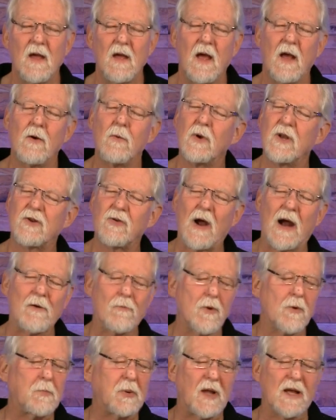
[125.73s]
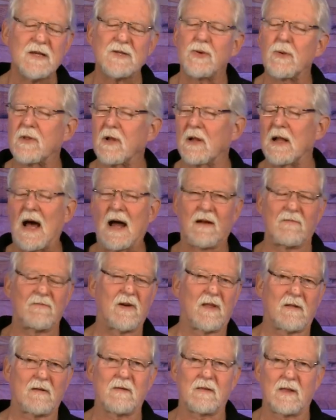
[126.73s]
And we try to replace with a lot of
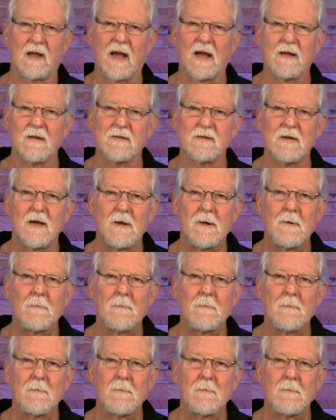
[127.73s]
other things.